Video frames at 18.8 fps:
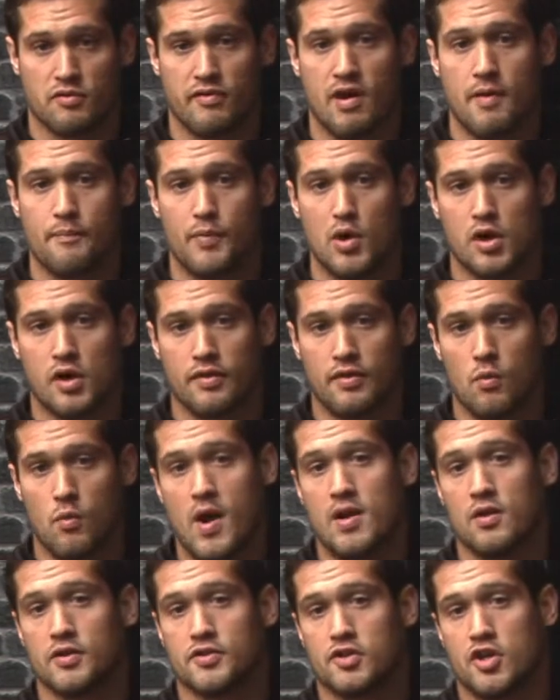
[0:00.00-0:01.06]
of our book, The
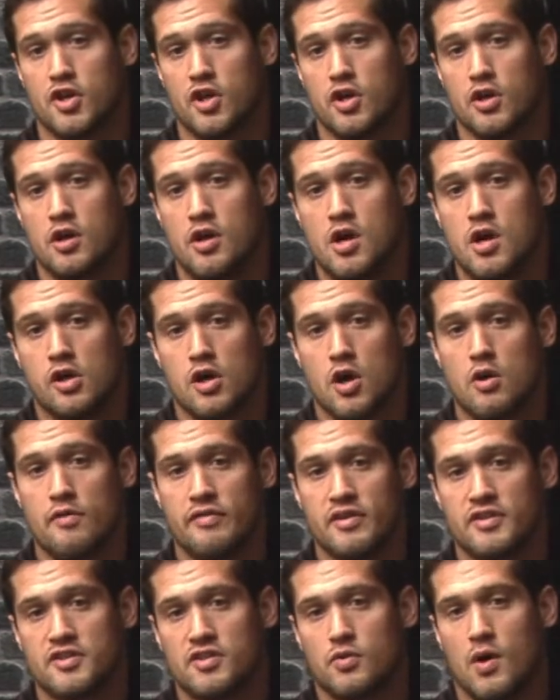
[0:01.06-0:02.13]
Weight Loss Cure, go
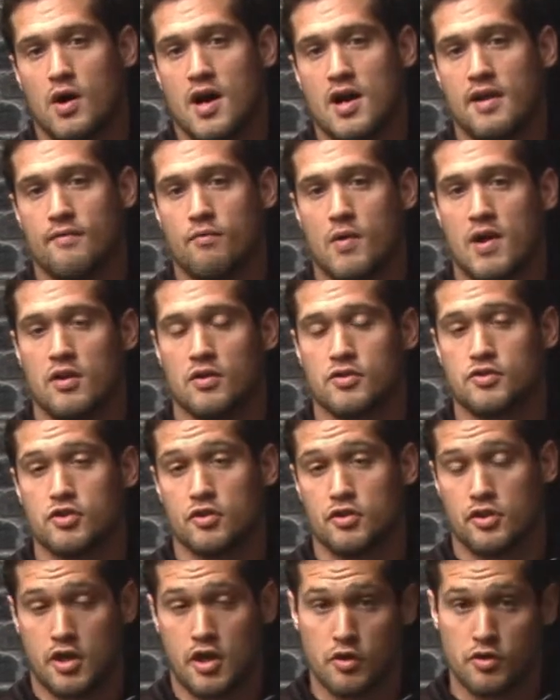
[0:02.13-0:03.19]
over to
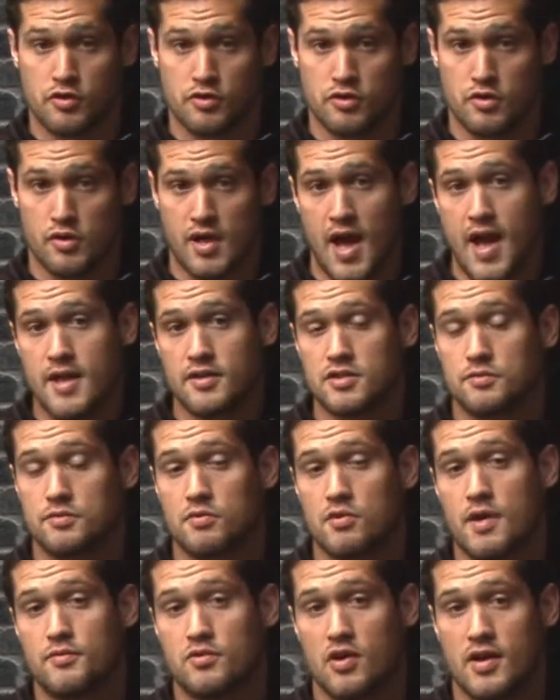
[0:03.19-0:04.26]
iloveweightloss.co.uk and
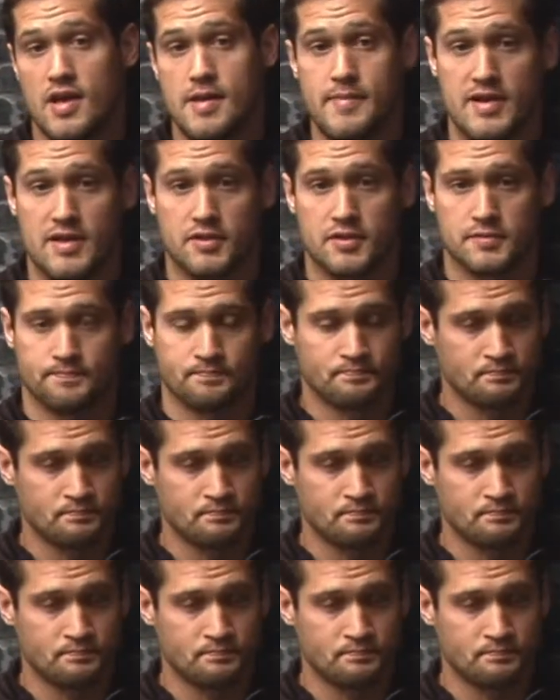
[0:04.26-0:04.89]
subscribe to our emails.